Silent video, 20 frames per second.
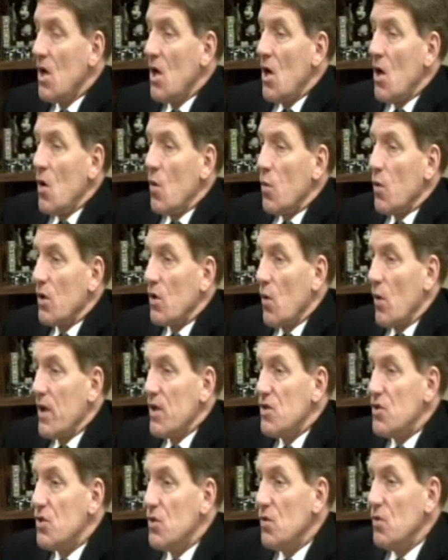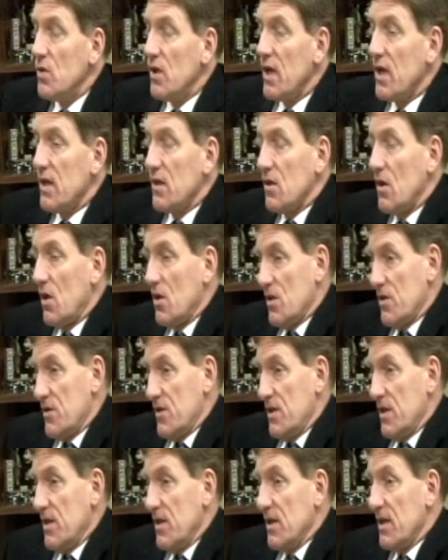We're going to,
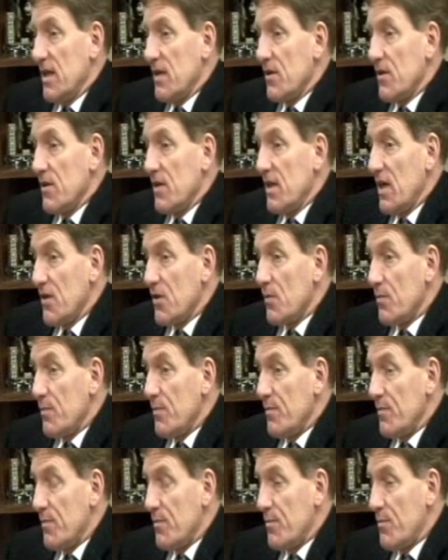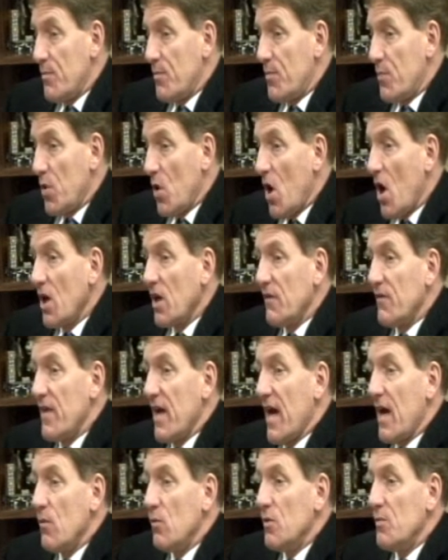the other prong of
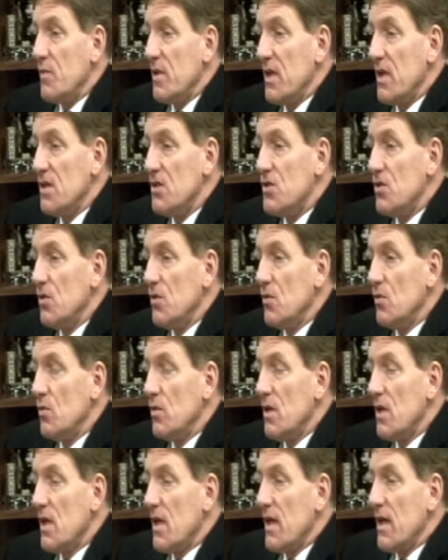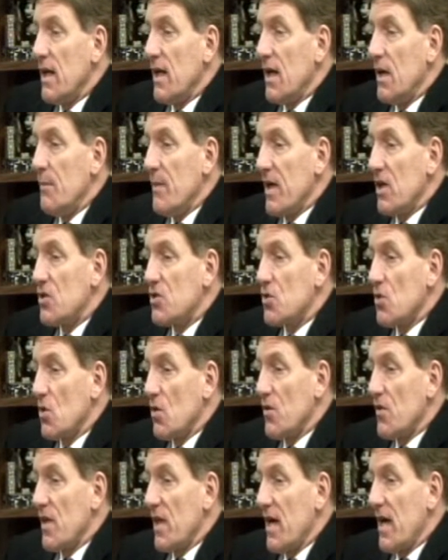that would be to make
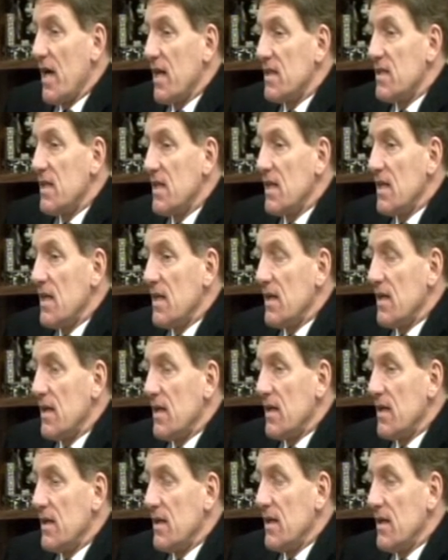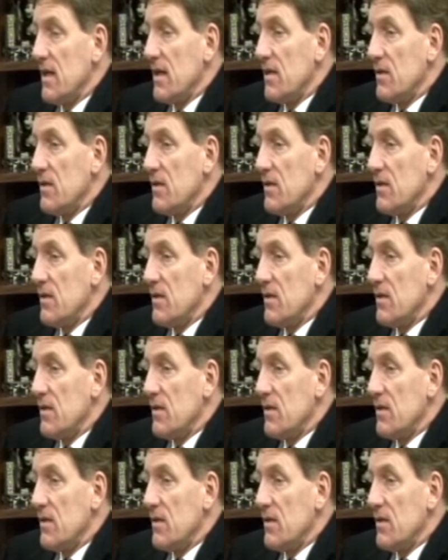sure that in